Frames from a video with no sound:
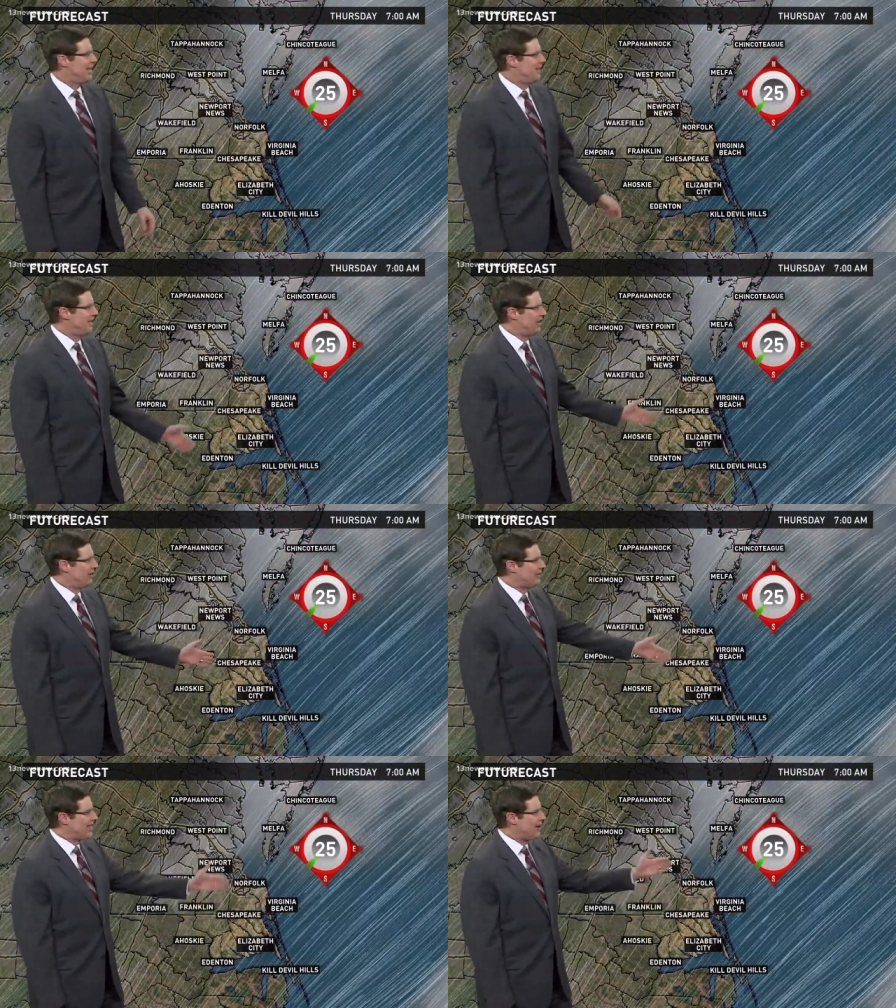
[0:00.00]
And then
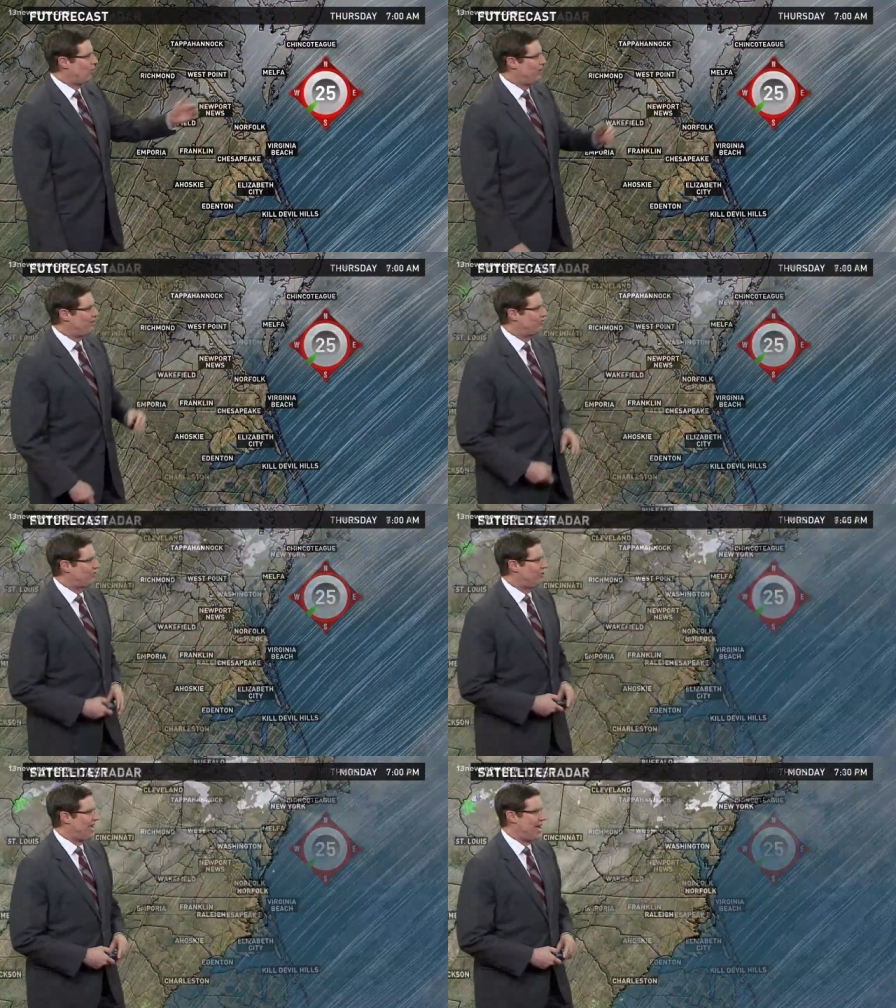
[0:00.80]
look at that wind
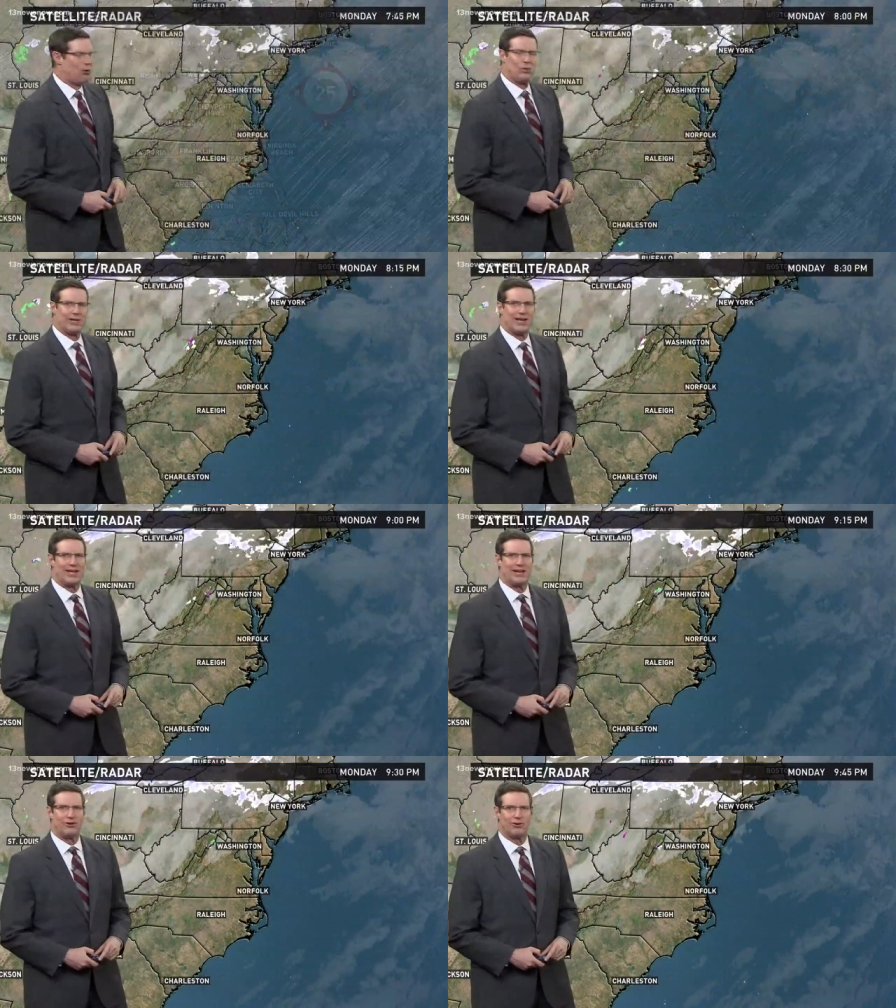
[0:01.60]
still howling
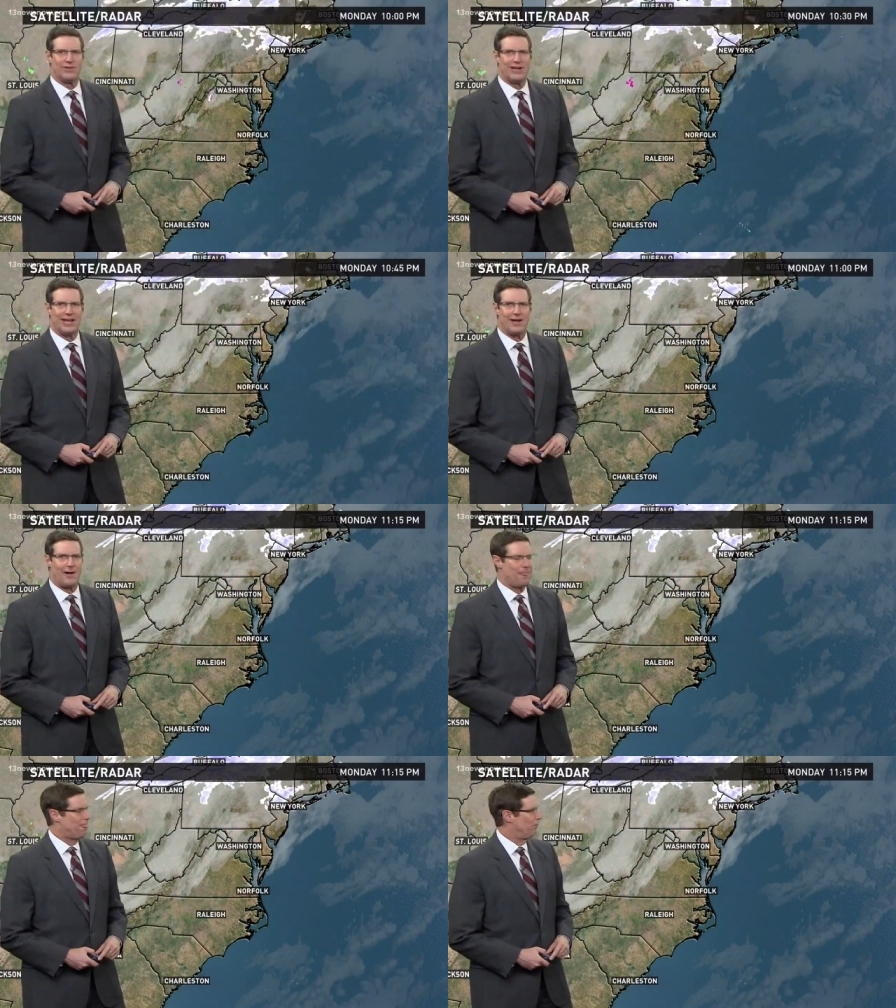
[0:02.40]
again during the day
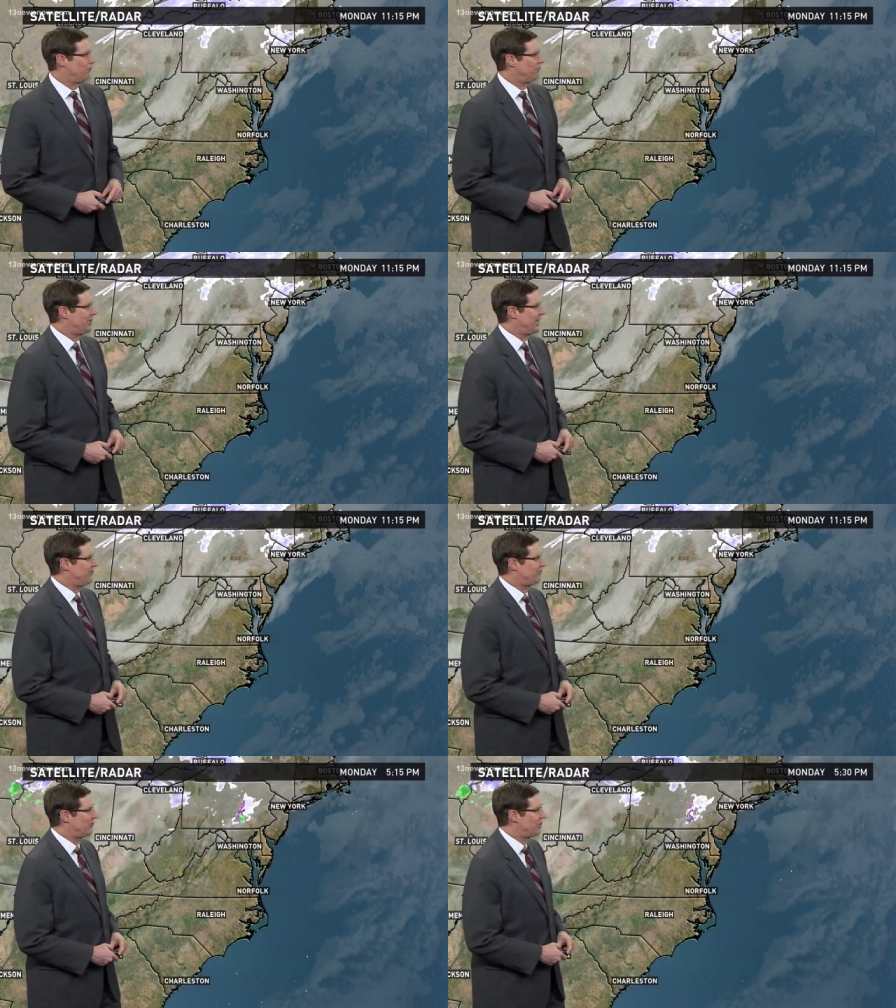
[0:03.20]
on
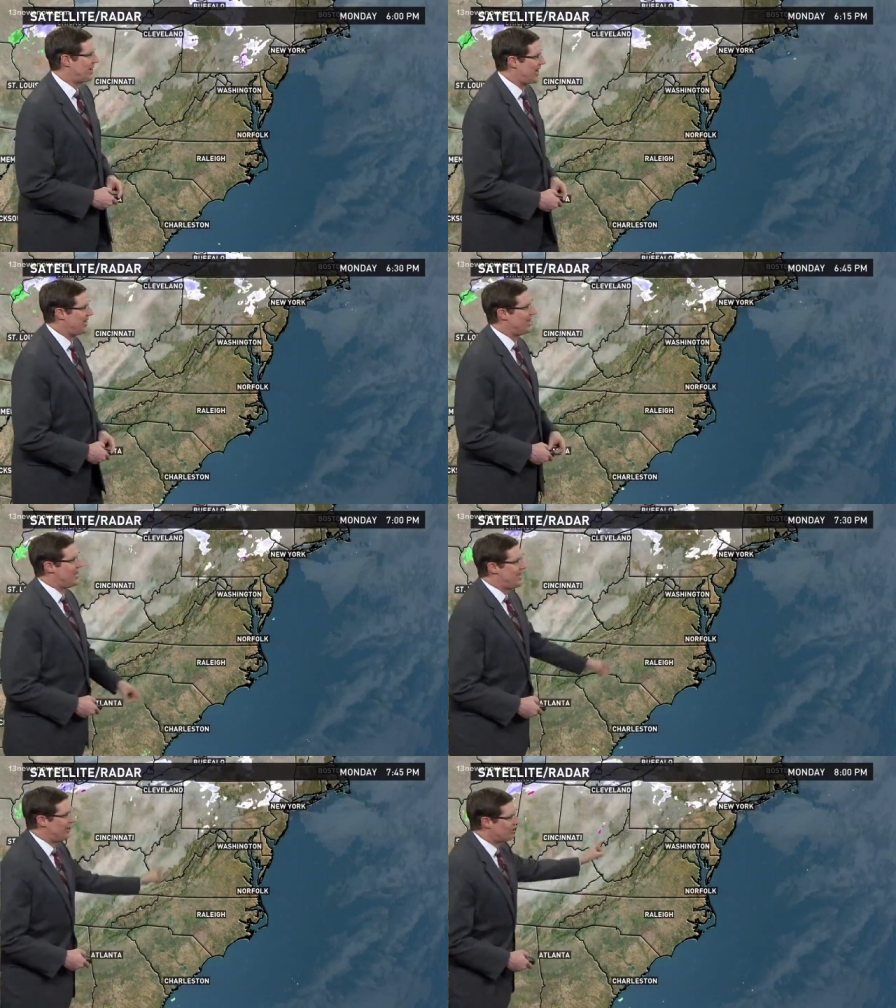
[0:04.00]
Thursday. So tonight,
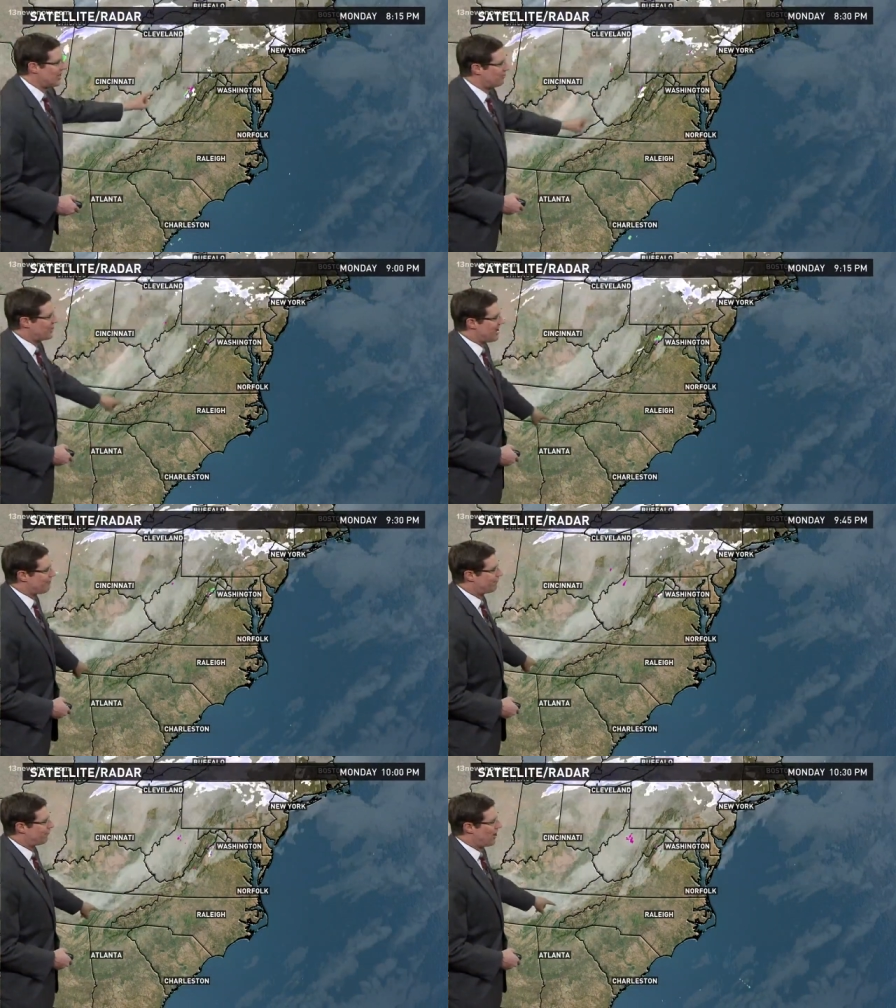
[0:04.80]
here comes
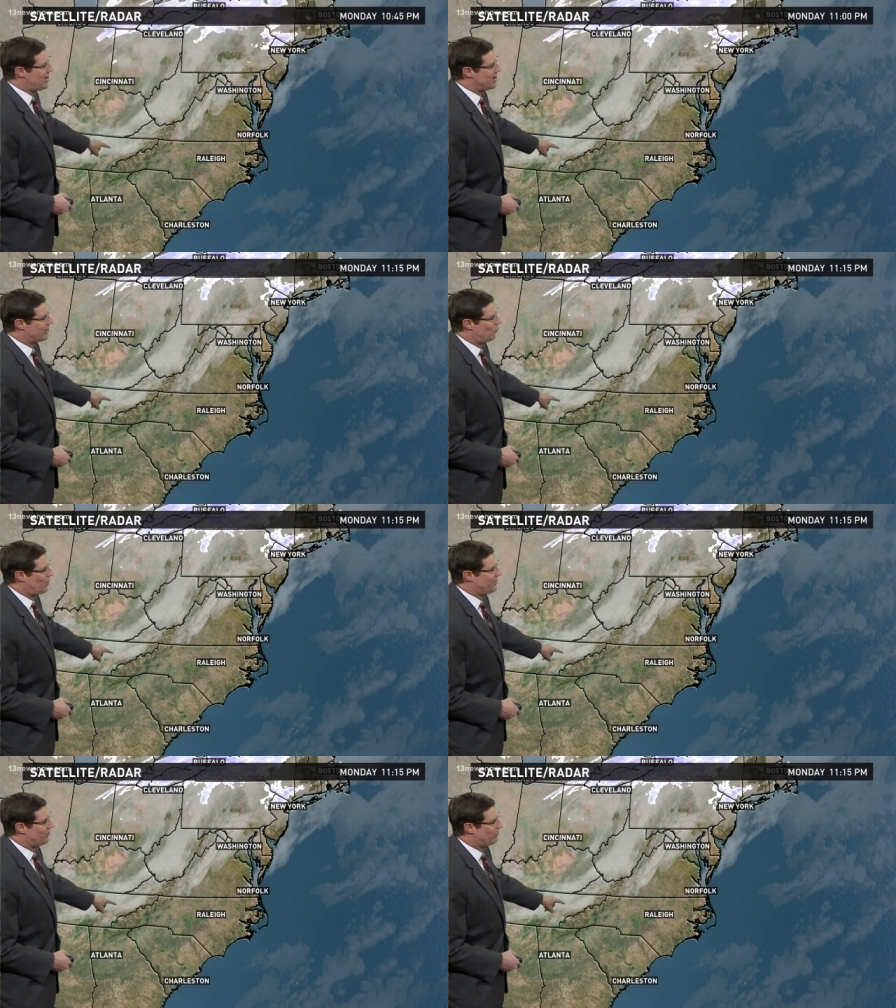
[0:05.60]
that front, the
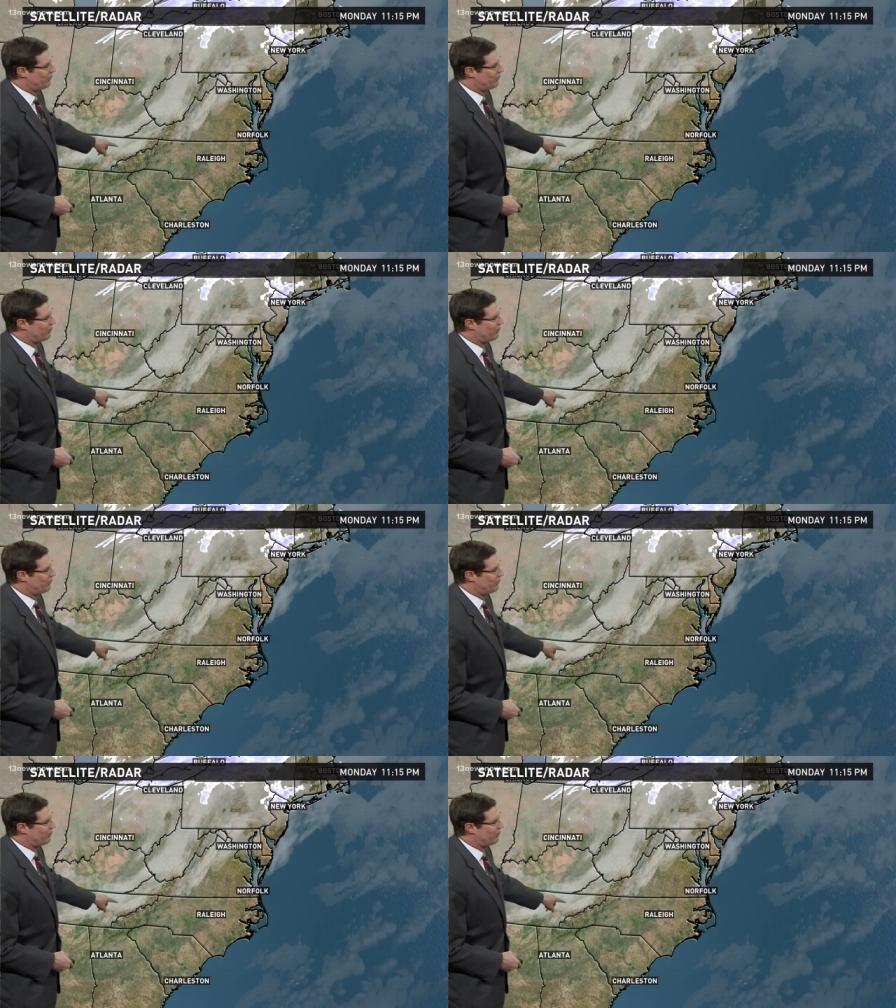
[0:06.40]
one that we